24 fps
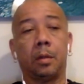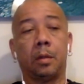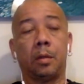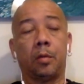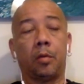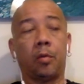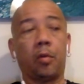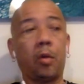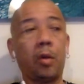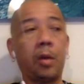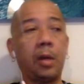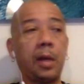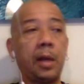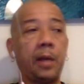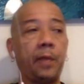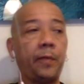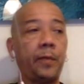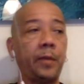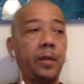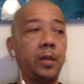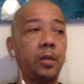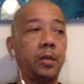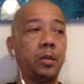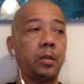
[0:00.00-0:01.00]
run left
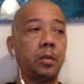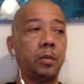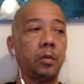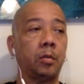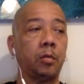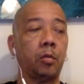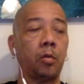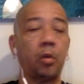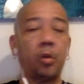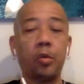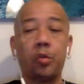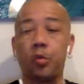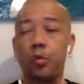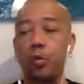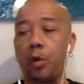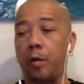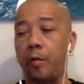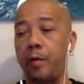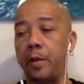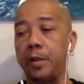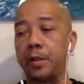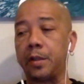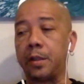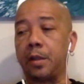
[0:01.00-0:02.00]
it, run to a
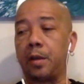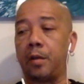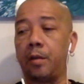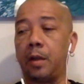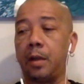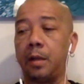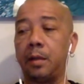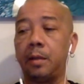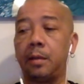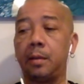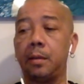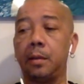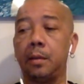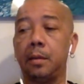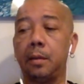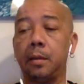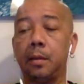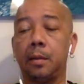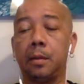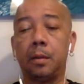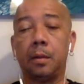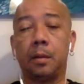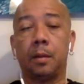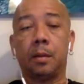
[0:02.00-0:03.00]
restaurant,
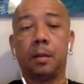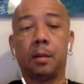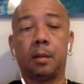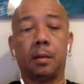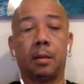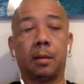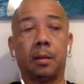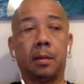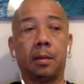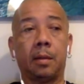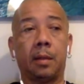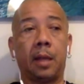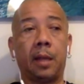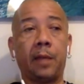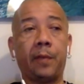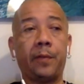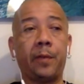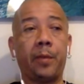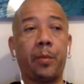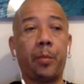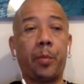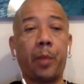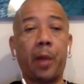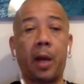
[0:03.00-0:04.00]
left
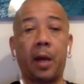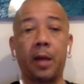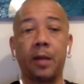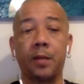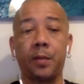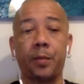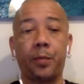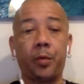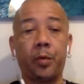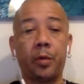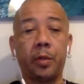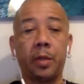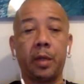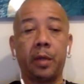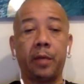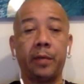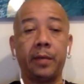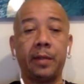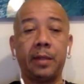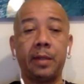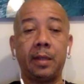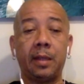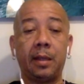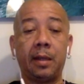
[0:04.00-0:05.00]
him passport,
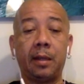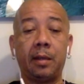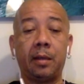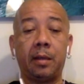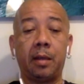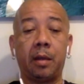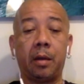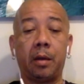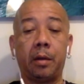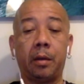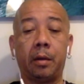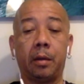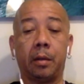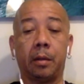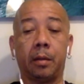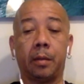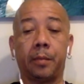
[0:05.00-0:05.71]
everything in the car